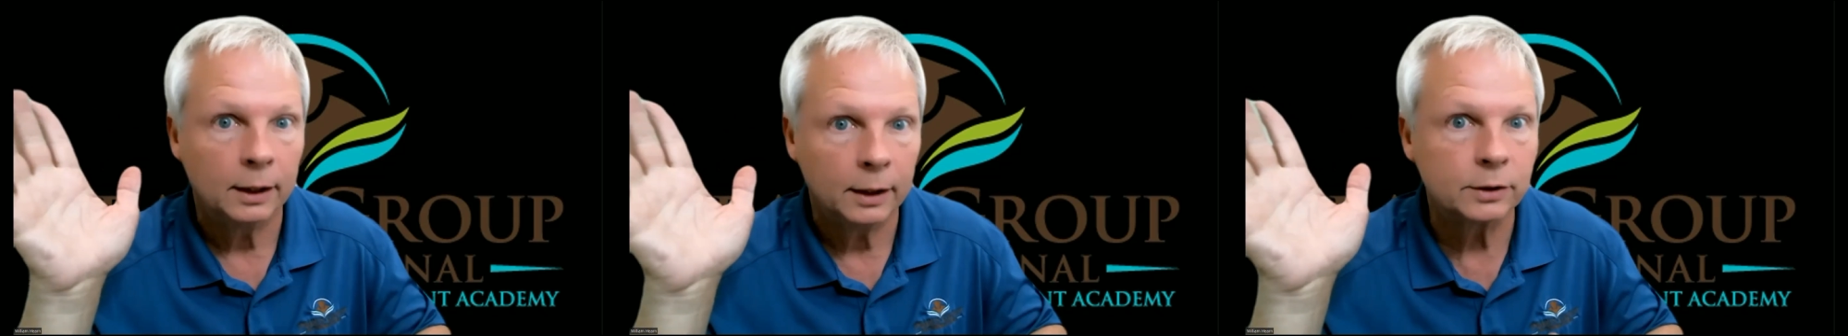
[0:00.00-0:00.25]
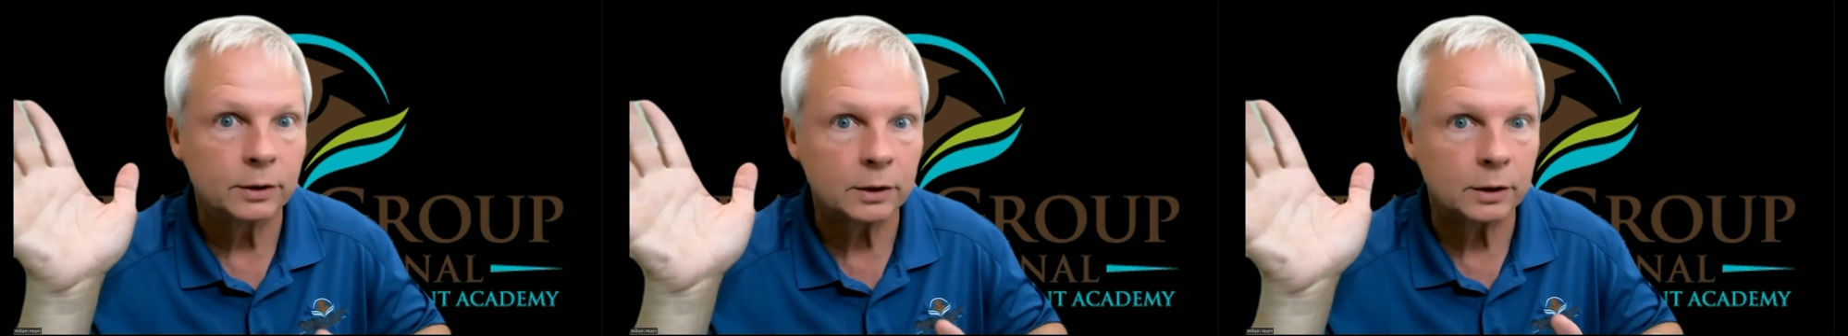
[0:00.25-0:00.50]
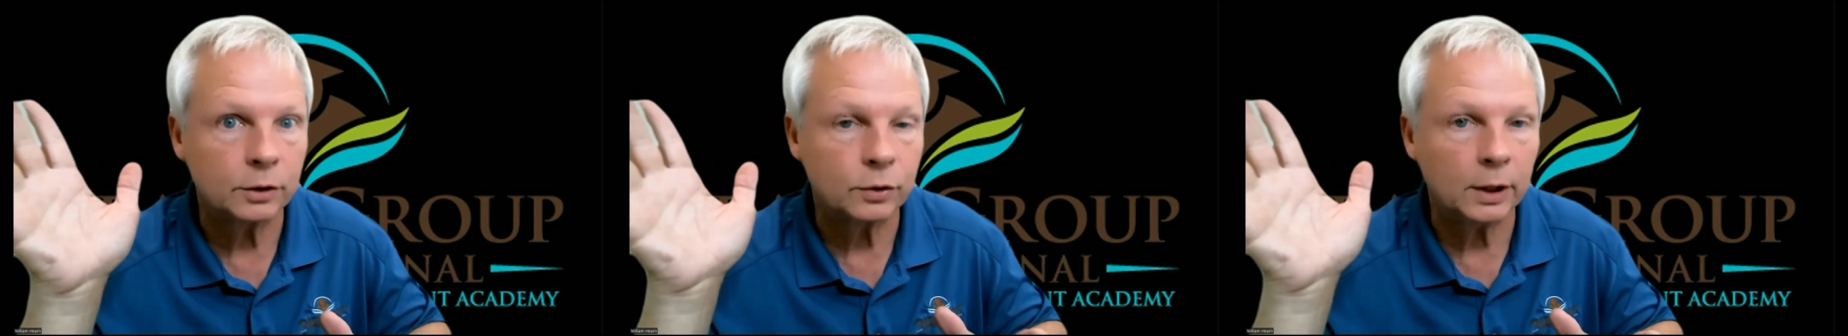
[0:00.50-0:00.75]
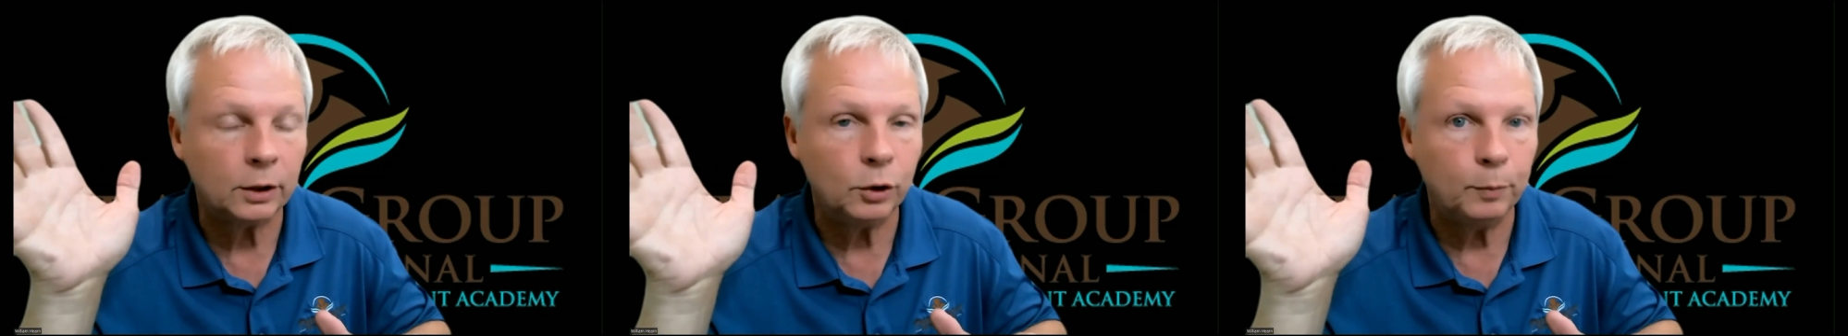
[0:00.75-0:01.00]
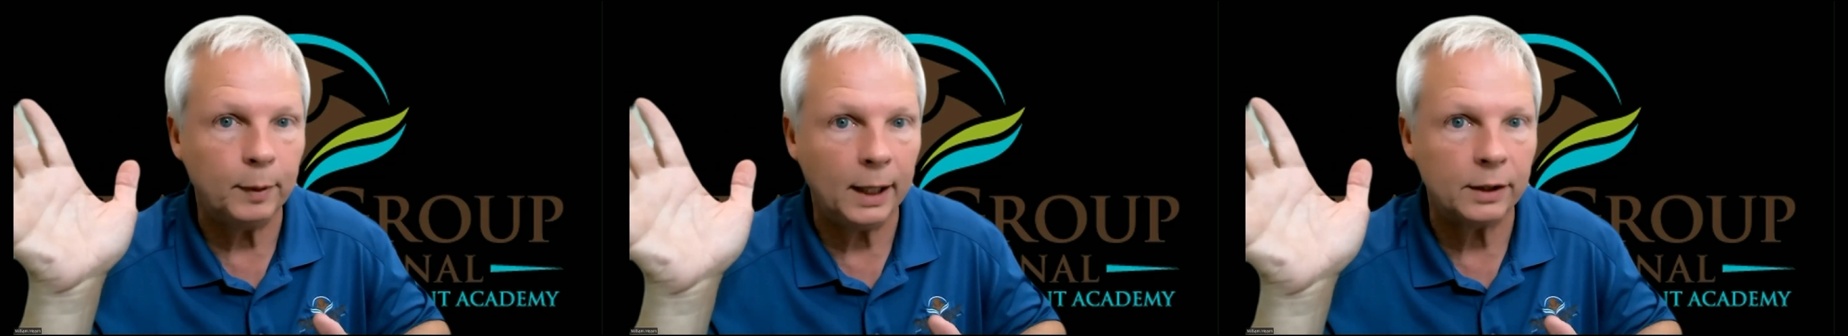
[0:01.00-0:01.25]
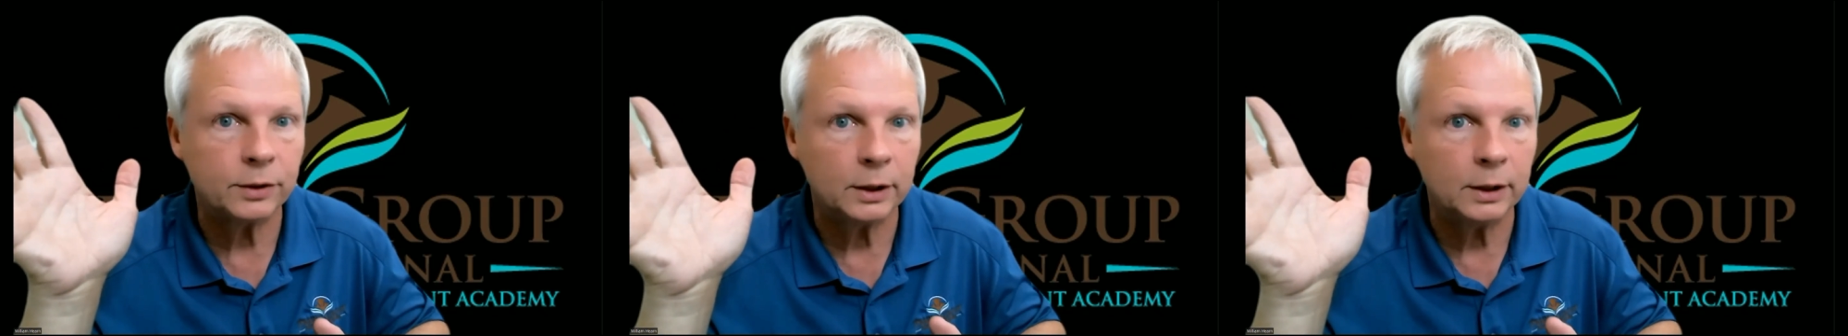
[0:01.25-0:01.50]
This is the trick to
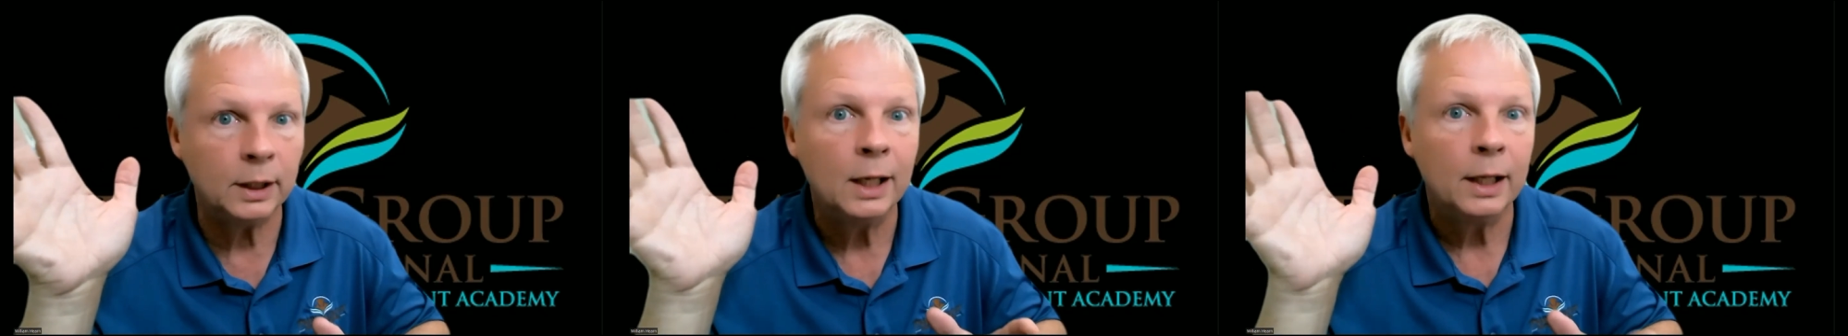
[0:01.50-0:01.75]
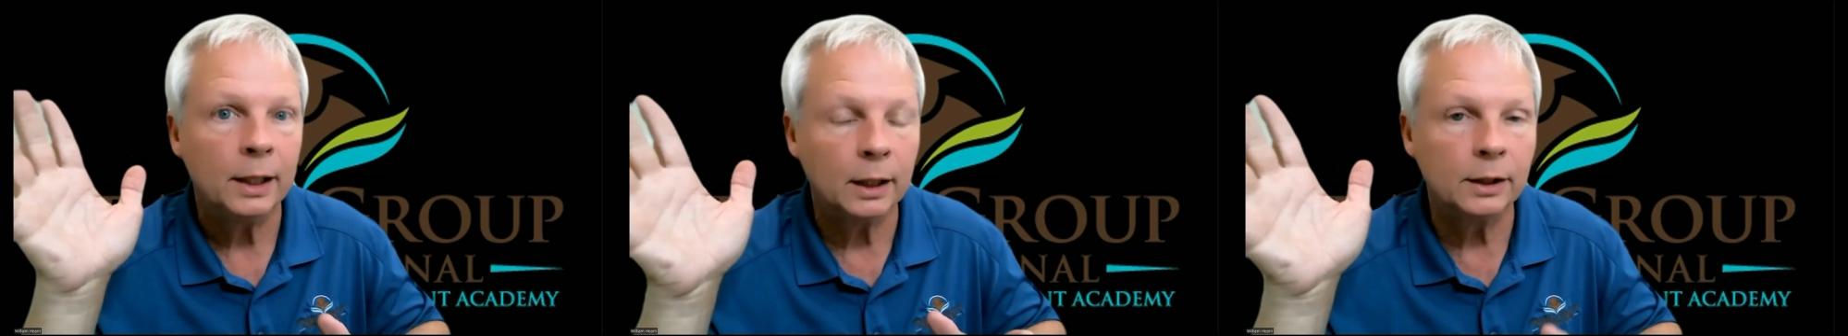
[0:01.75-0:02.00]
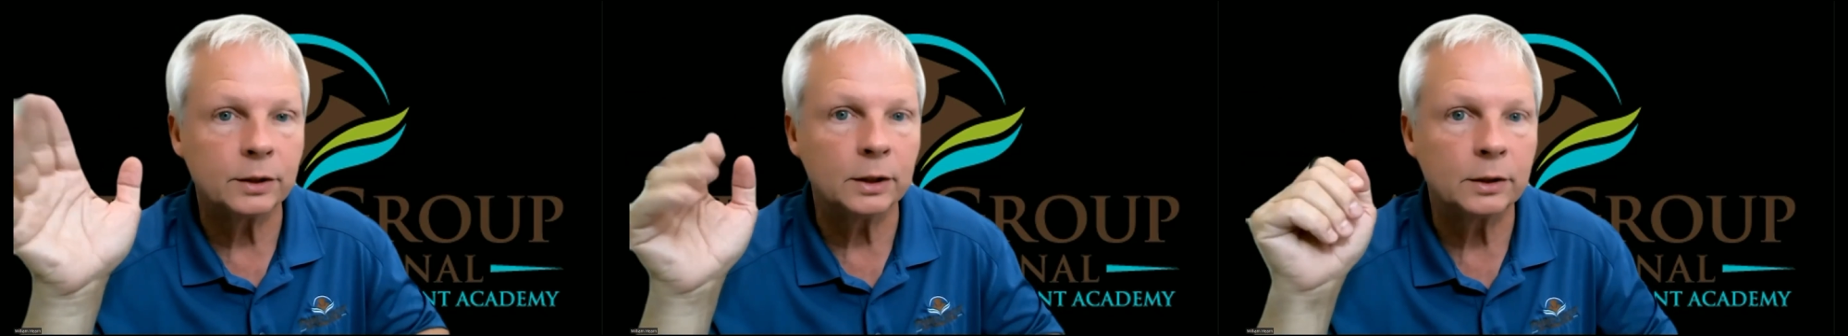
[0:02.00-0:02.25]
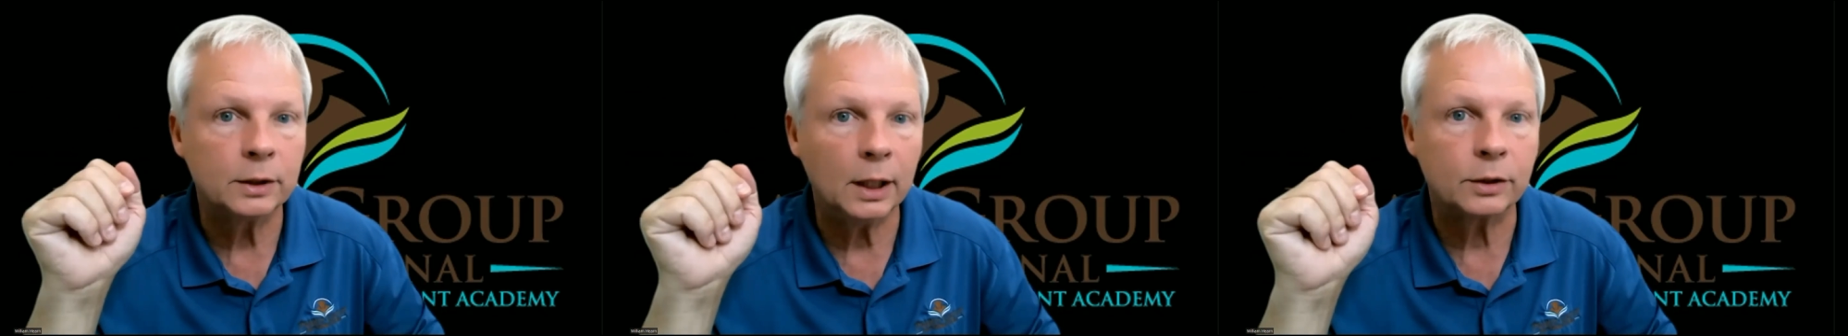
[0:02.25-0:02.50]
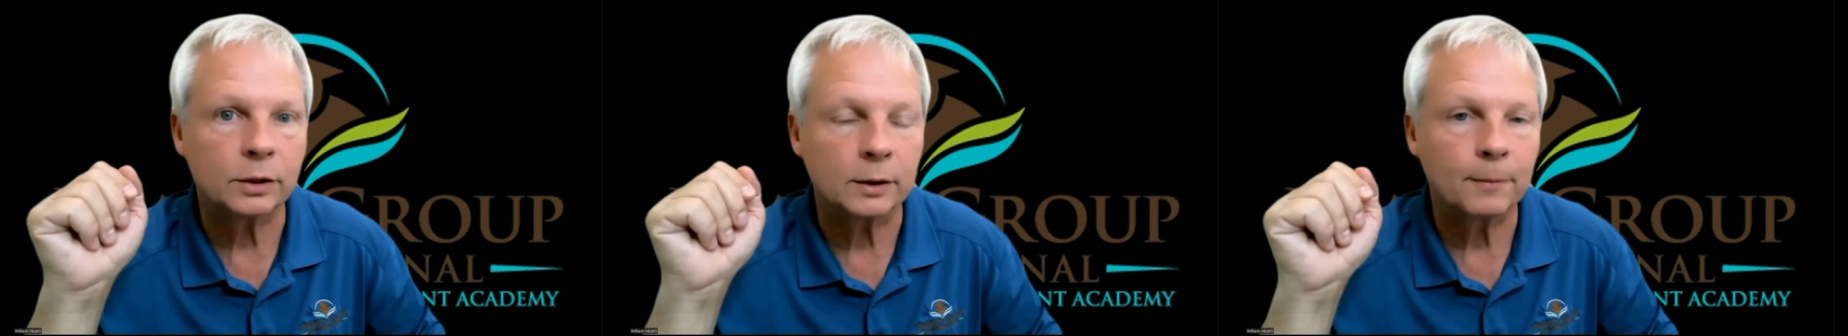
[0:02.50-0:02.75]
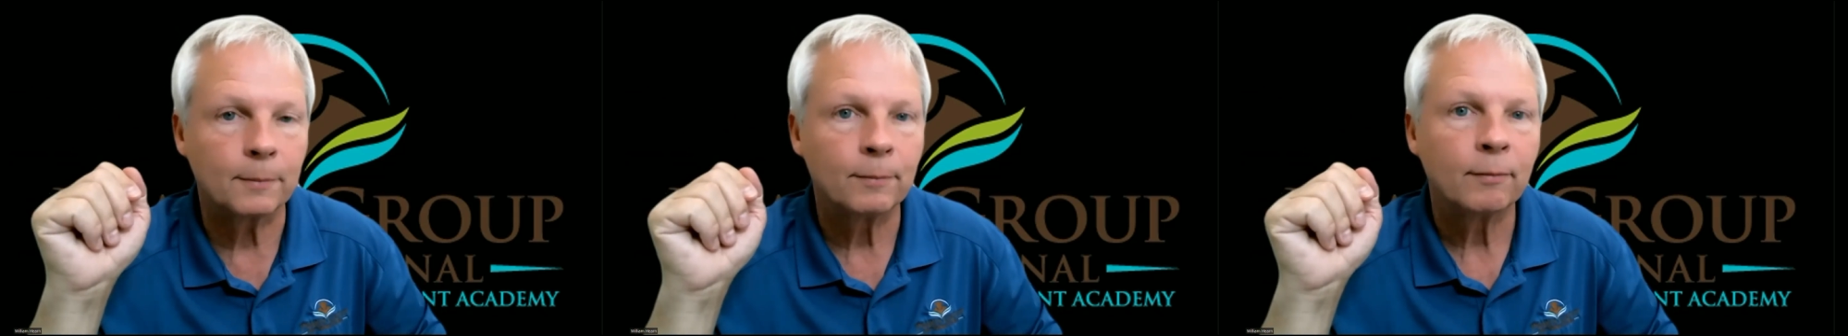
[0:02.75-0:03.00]
passing the listening section.